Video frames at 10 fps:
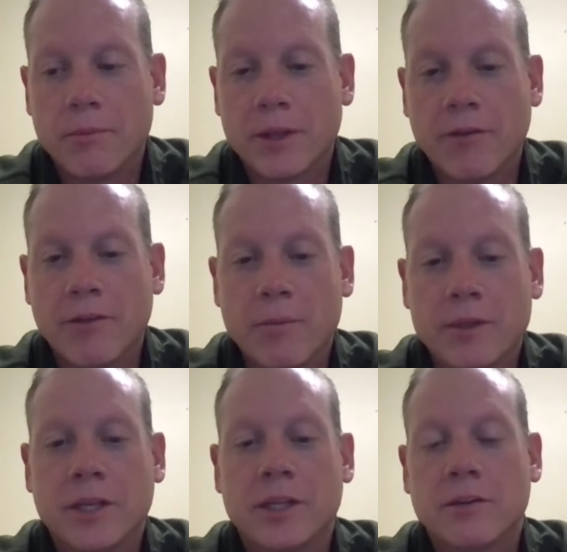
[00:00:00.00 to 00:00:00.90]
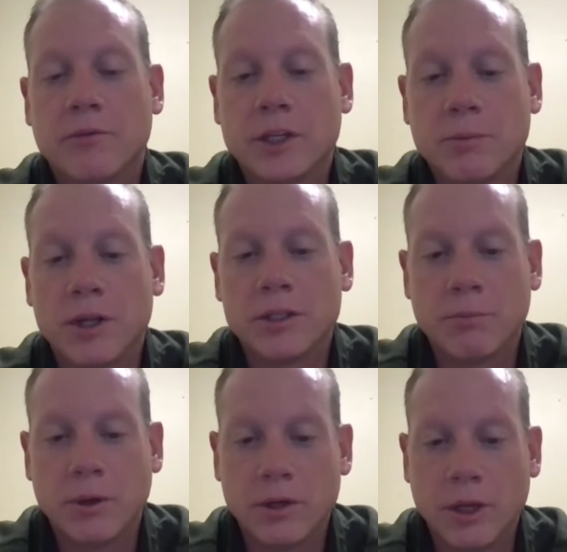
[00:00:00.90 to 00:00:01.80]
give them a sense of
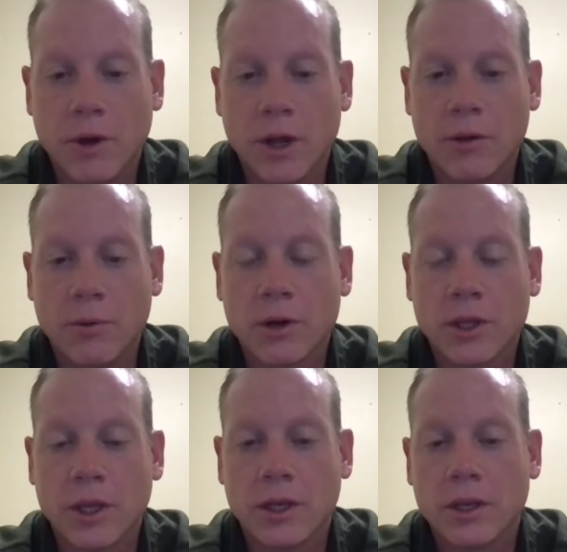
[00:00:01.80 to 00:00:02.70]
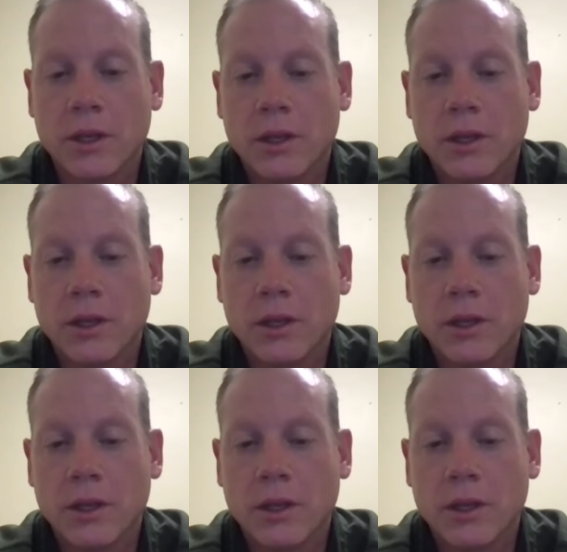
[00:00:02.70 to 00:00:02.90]
responsibility while they're working.